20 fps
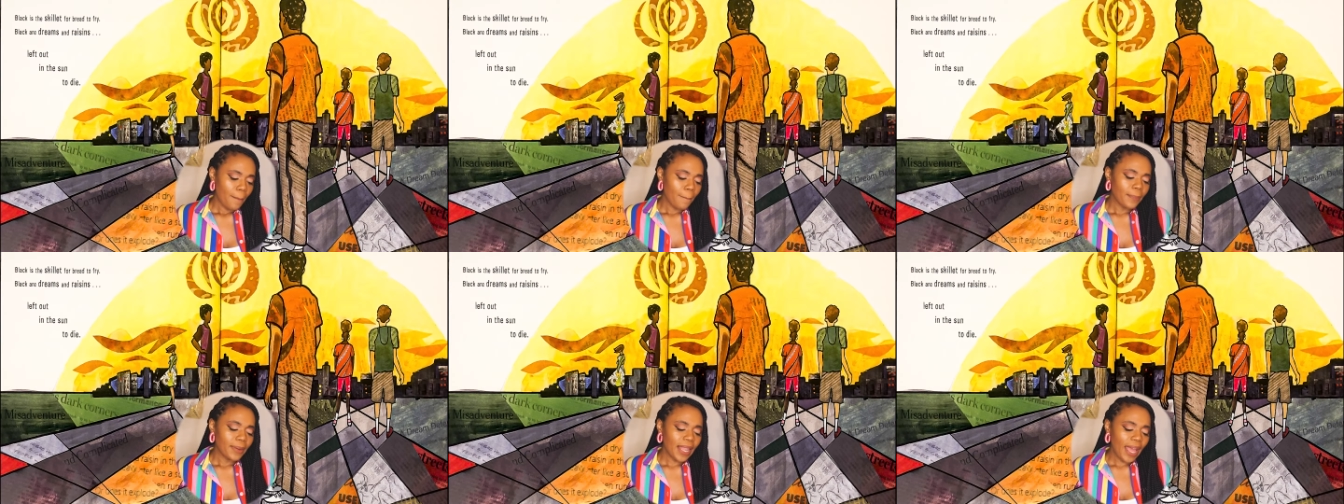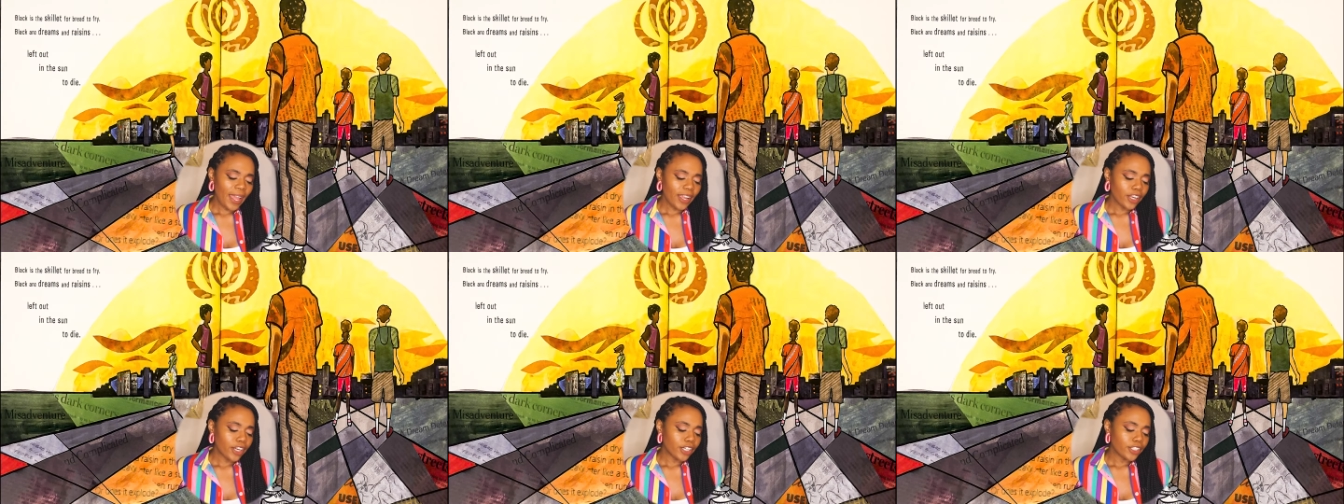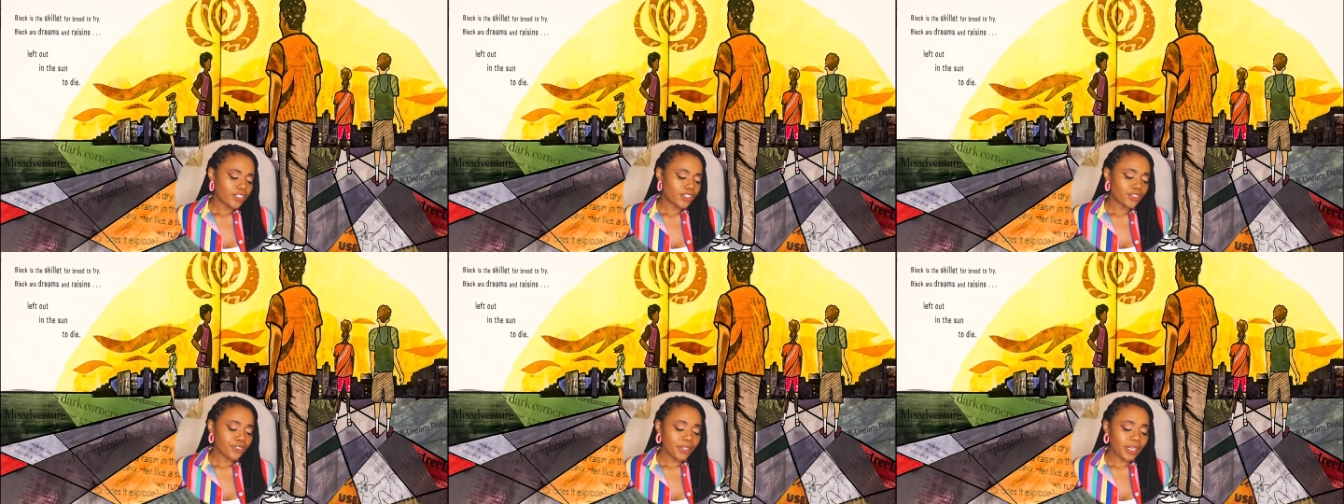Black are
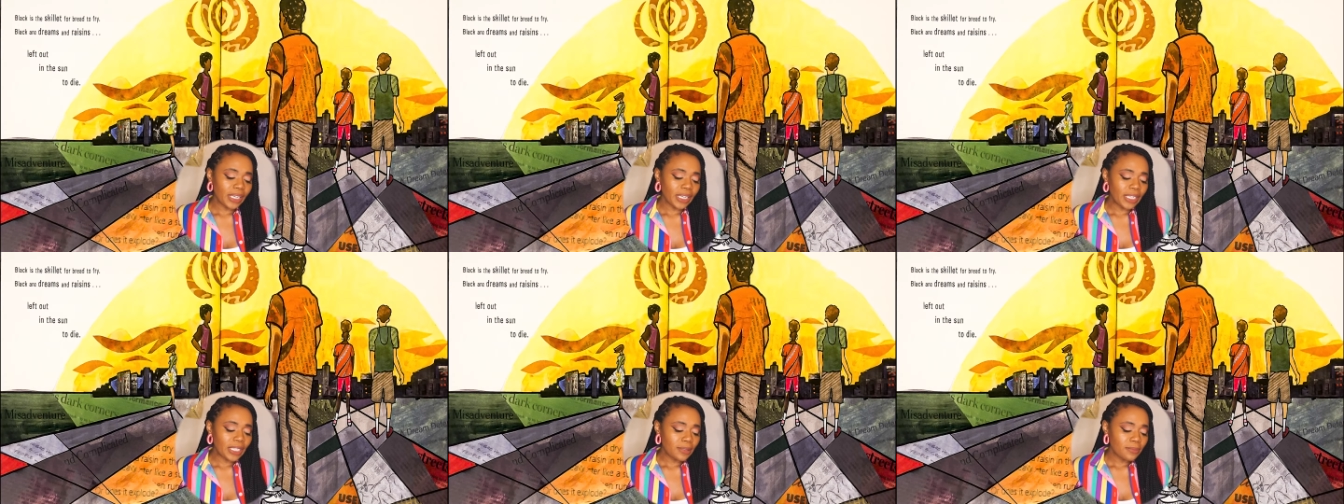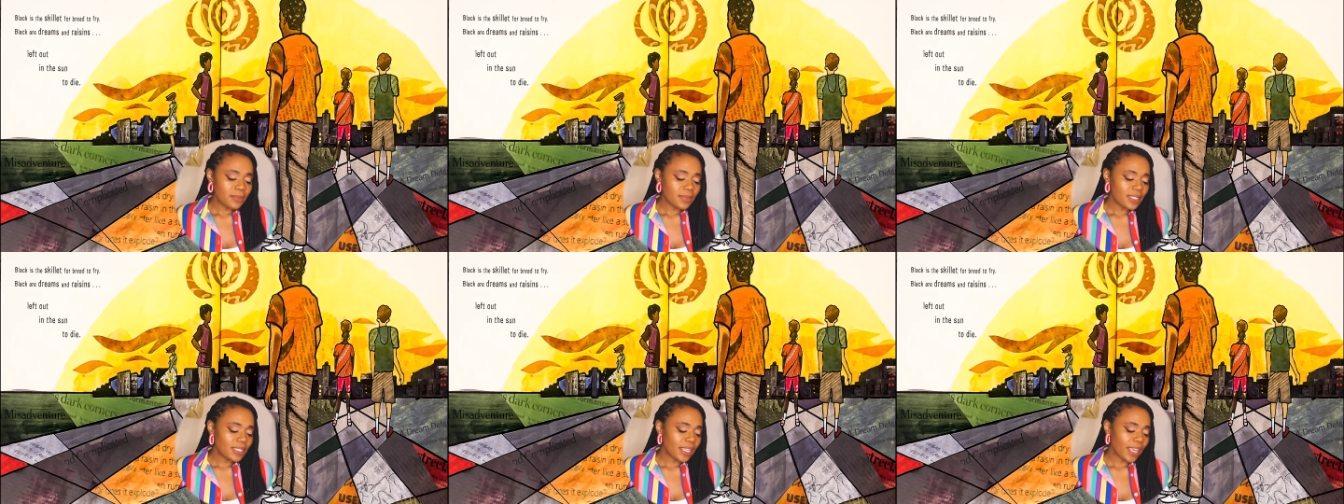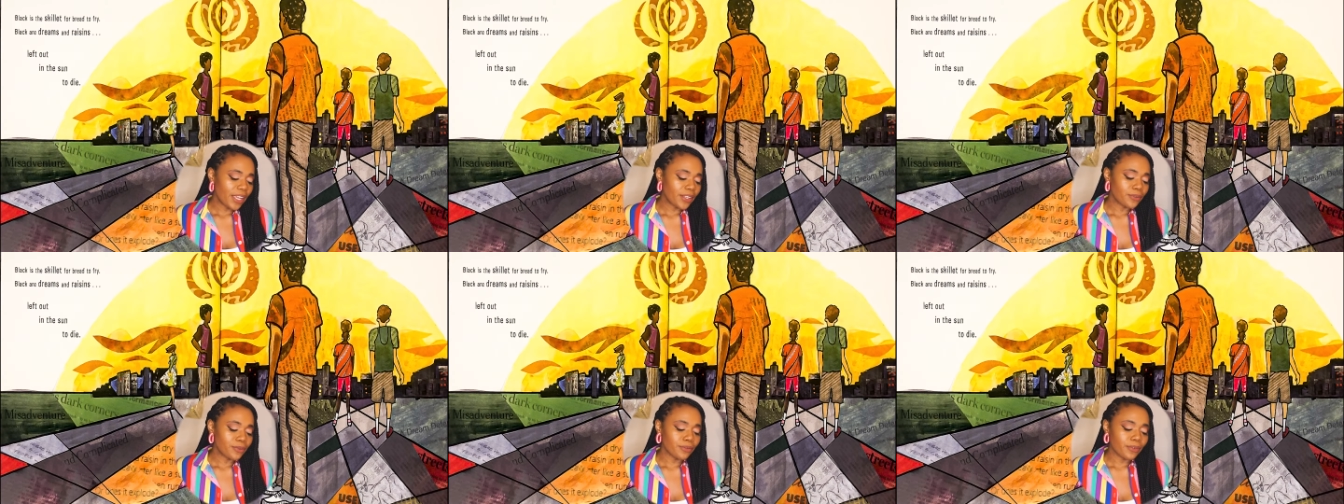dreams
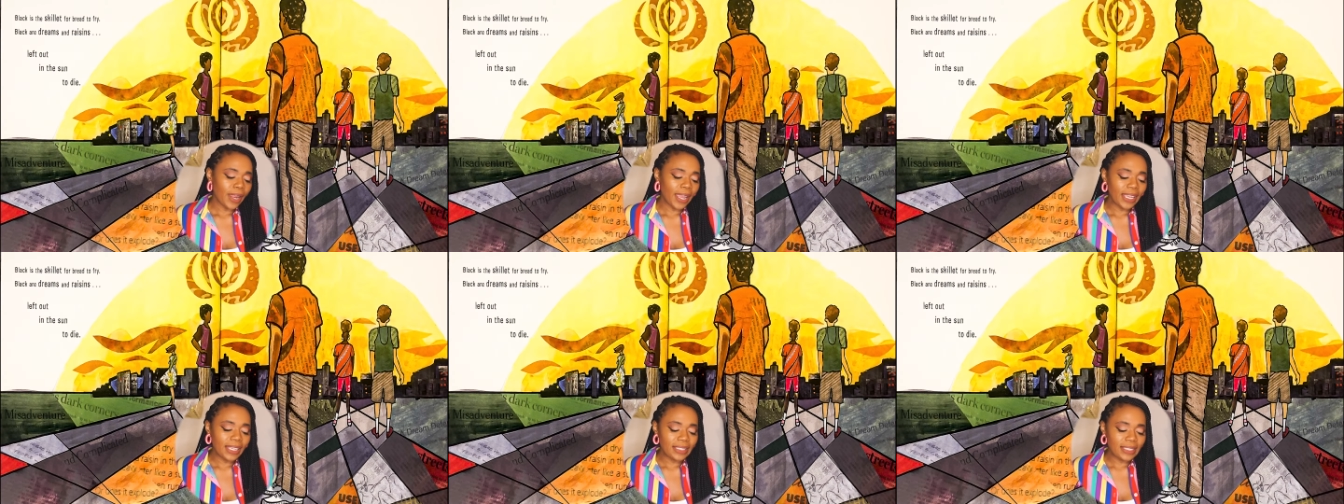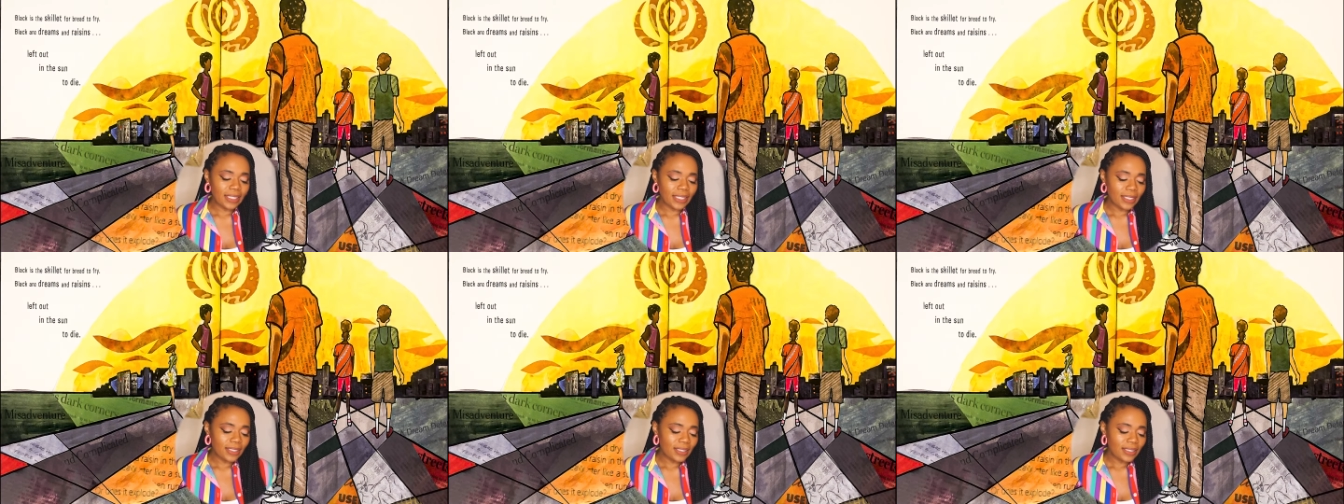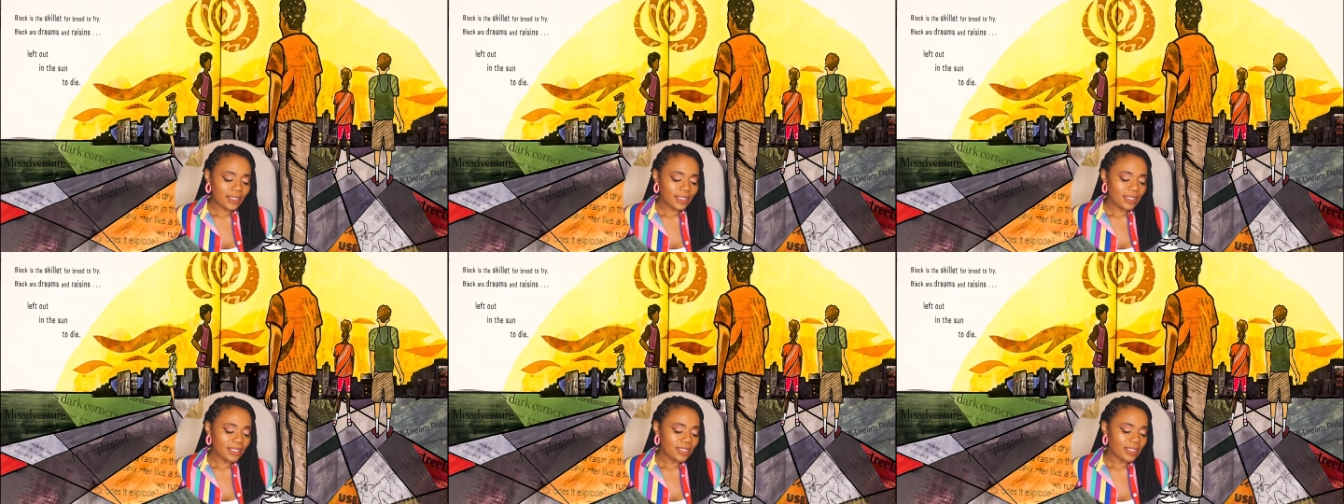and
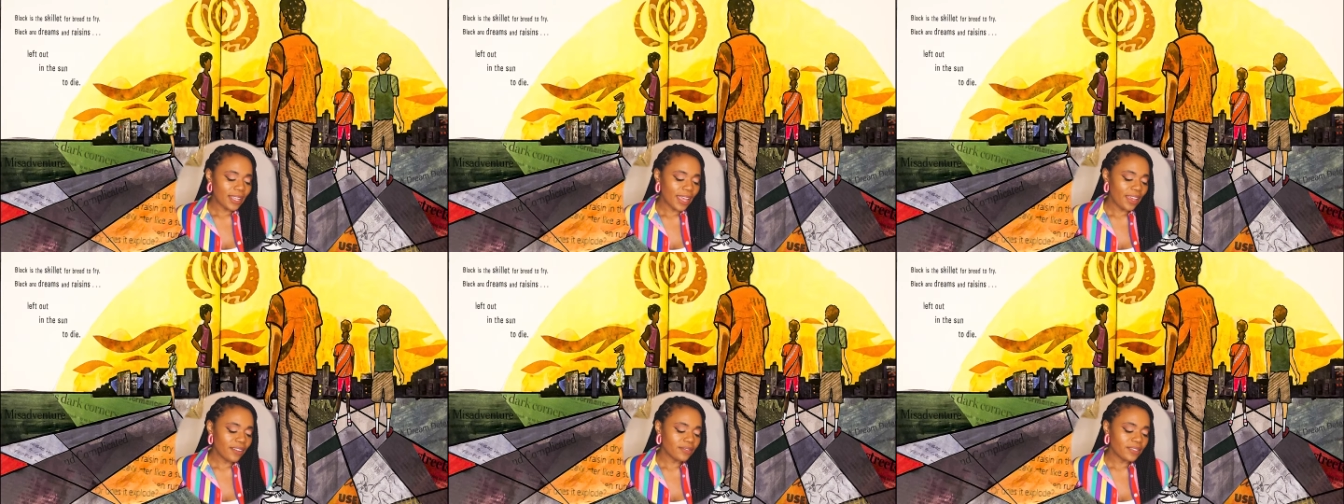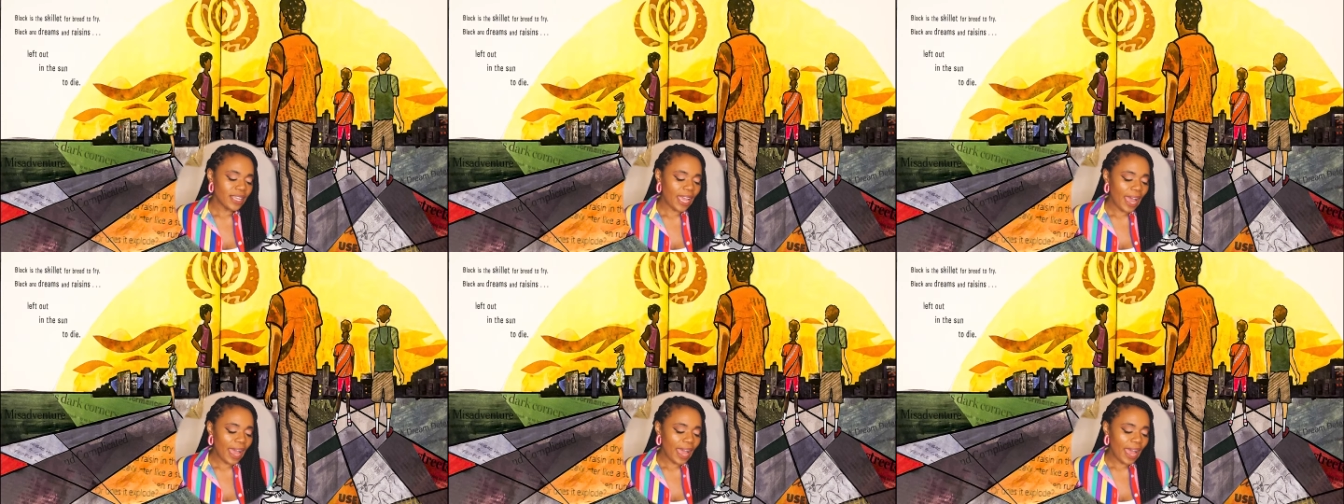raisins left